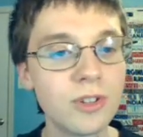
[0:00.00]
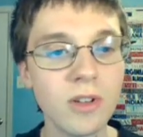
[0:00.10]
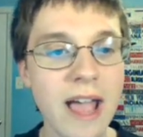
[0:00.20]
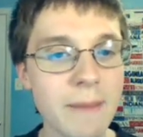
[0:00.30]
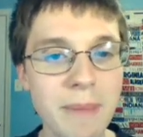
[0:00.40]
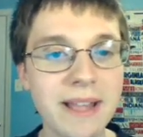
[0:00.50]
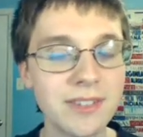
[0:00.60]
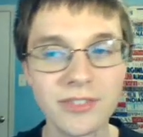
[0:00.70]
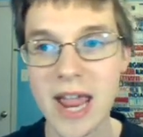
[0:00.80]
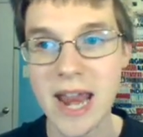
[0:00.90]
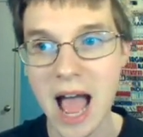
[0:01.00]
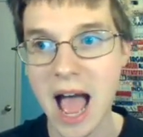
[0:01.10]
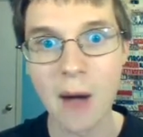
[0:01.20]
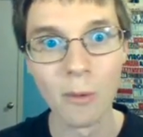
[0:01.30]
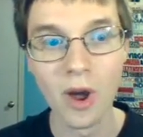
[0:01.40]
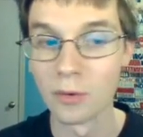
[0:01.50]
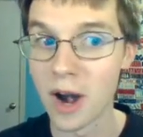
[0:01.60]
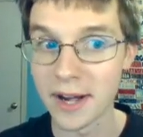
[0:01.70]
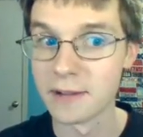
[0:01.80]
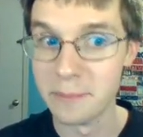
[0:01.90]
to like Penn State, I wouldn't
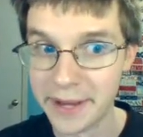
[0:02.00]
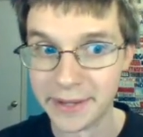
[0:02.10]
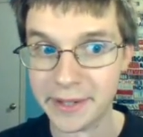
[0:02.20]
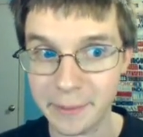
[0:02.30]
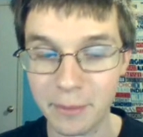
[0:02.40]
recommend it.